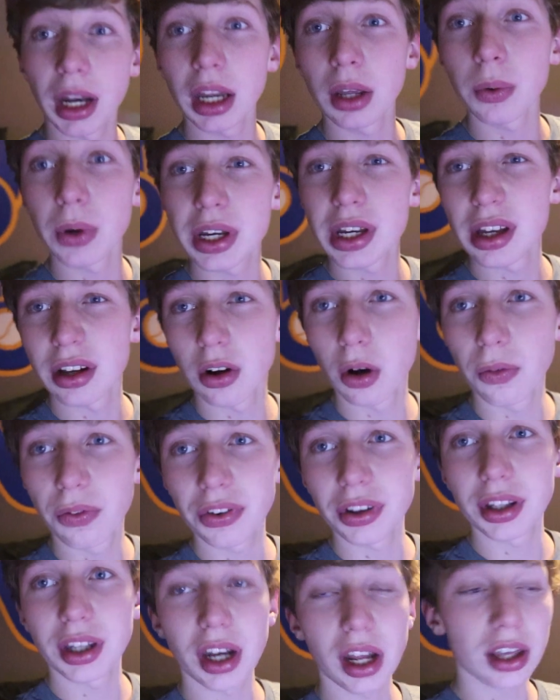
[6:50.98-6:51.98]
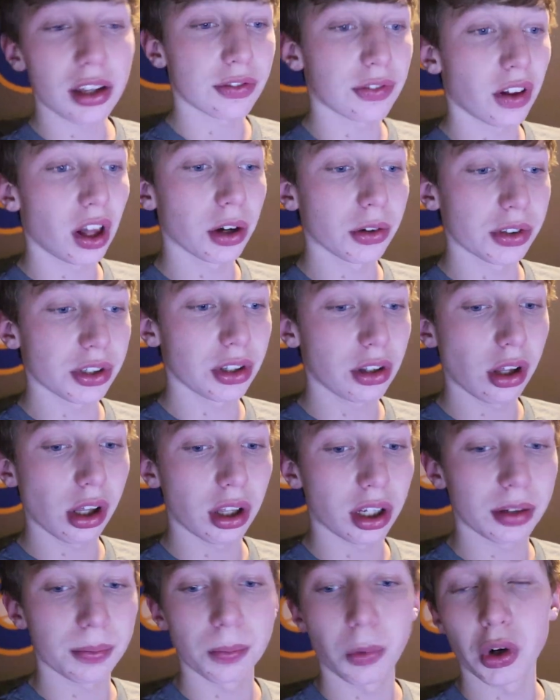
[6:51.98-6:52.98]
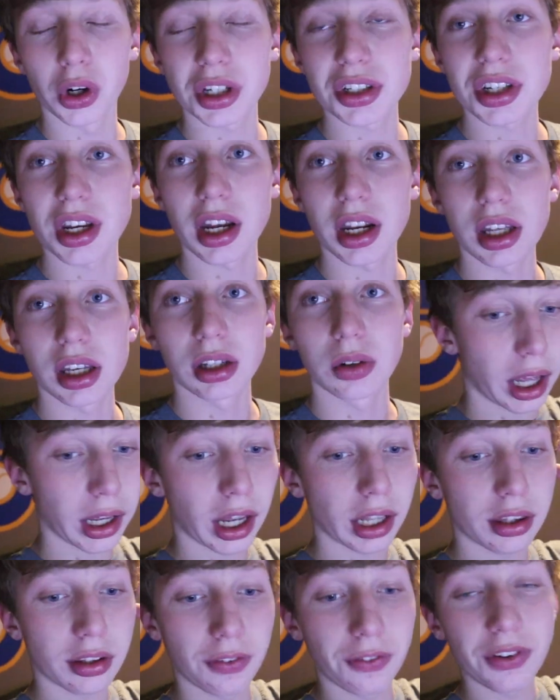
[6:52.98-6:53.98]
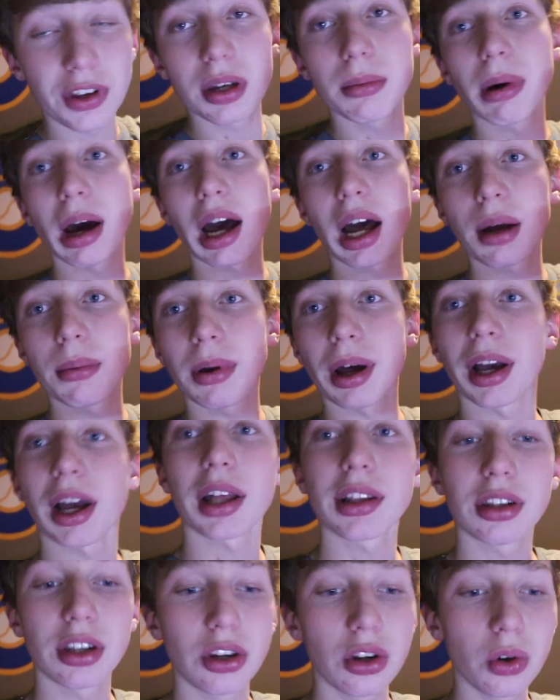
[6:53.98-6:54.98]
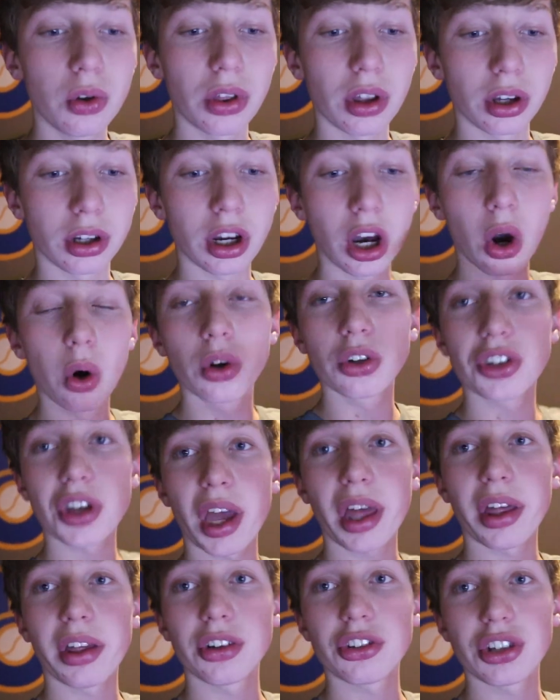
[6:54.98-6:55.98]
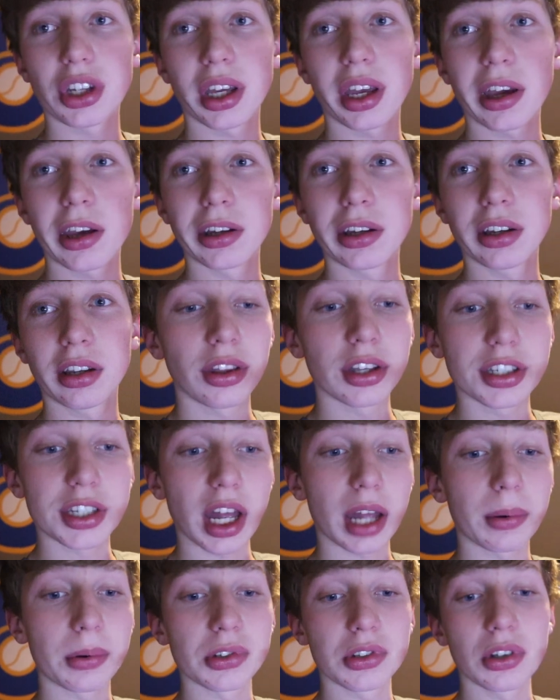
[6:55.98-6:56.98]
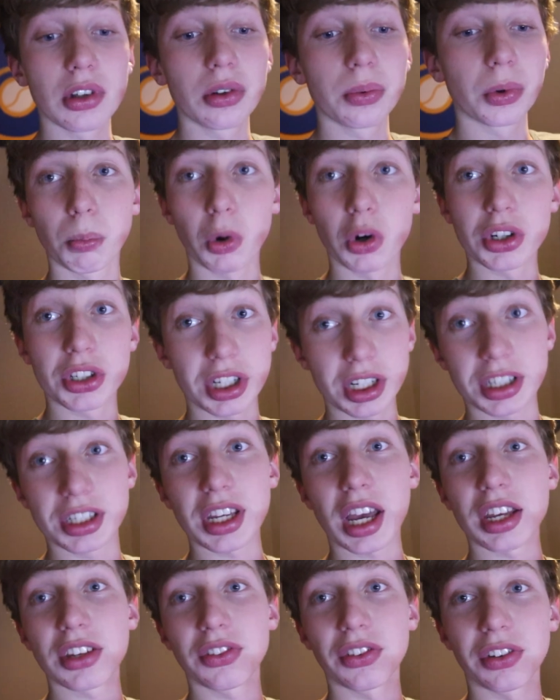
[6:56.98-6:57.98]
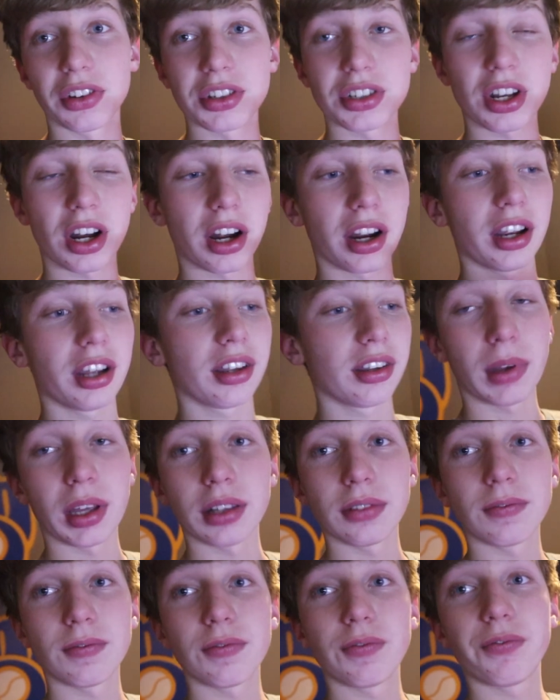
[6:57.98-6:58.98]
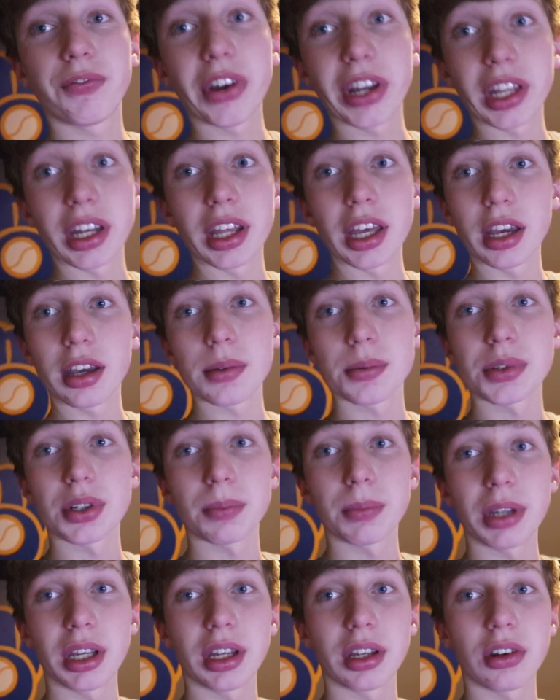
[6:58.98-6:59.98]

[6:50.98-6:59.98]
anyway, hopefully today's vlog was a little like more exciting. I got to feed Bob, I got to do the Coke challenge again. This time it was a little more successful, sorry. My freaking hiccups are being